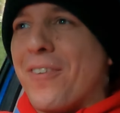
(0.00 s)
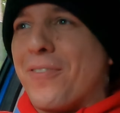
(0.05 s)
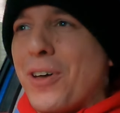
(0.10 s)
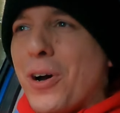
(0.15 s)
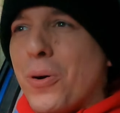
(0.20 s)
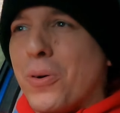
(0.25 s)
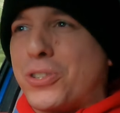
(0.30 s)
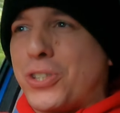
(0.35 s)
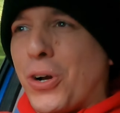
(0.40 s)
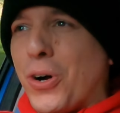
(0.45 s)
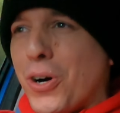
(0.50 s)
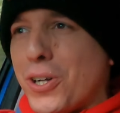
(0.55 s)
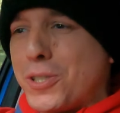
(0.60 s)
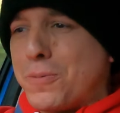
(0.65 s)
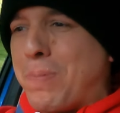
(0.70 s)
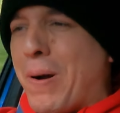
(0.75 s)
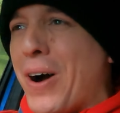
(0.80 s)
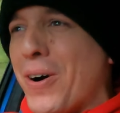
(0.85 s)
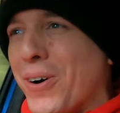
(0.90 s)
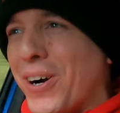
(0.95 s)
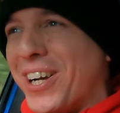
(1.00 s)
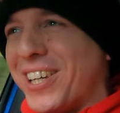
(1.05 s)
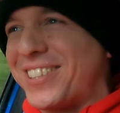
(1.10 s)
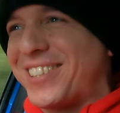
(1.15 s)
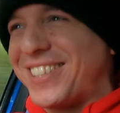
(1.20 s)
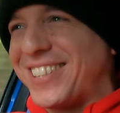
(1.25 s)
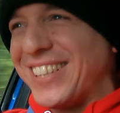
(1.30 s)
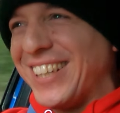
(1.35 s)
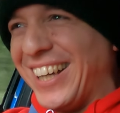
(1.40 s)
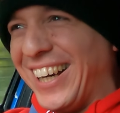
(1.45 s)
of those
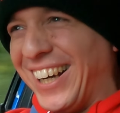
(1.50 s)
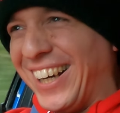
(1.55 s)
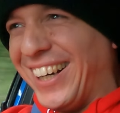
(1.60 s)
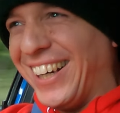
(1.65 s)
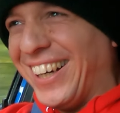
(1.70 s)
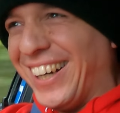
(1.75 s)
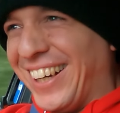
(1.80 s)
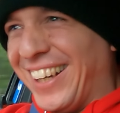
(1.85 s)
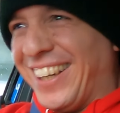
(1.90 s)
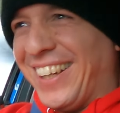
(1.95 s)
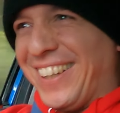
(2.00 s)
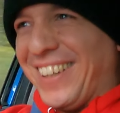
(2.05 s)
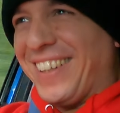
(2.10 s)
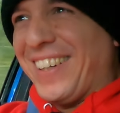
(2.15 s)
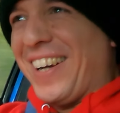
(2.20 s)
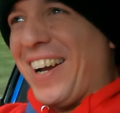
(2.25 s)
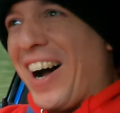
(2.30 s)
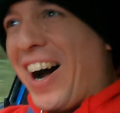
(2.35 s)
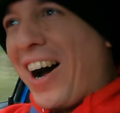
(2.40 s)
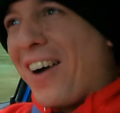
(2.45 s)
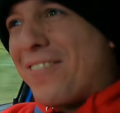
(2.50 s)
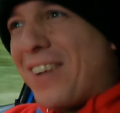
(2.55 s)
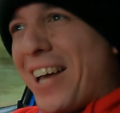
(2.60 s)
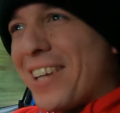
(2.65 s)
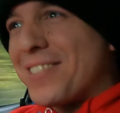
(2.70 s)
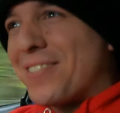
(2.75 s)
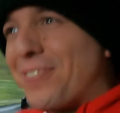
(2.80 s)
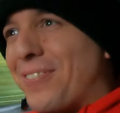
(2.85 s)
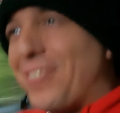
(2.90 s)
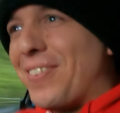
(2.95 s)
horsepowers. I've
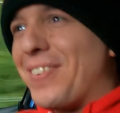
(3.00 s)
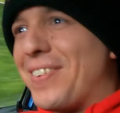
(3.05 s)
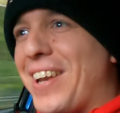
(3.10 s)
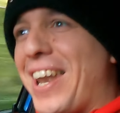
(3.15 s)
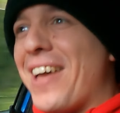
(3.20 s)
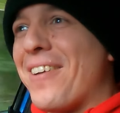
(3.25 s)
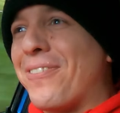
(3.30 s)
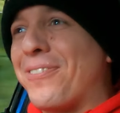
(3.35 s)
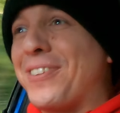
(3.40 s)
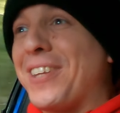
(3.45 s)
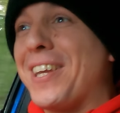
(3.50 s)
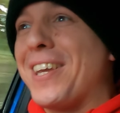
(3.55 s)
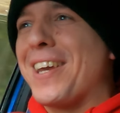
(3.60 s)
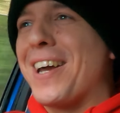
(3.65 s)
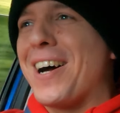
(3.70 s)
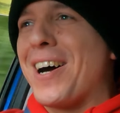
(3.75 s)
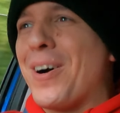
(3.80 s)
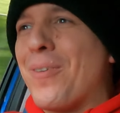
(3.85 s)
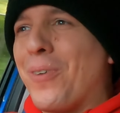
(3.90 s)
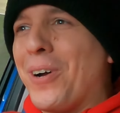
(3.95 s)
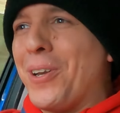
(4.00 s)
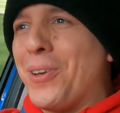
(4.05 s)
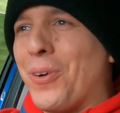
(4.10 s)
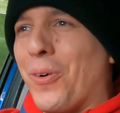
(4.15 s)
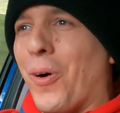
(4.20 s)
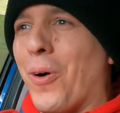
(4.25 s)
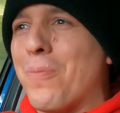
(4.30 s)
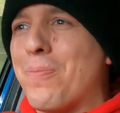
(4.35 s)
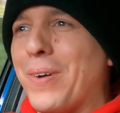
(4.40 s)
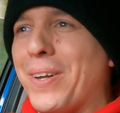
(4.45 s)
left the
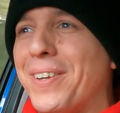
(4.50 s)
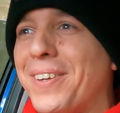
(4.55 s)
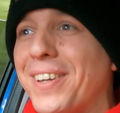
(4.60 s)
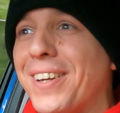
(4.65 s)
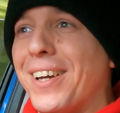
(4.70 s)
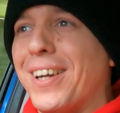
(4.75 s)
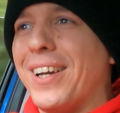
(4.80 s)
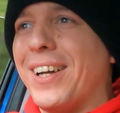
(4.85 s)
window open.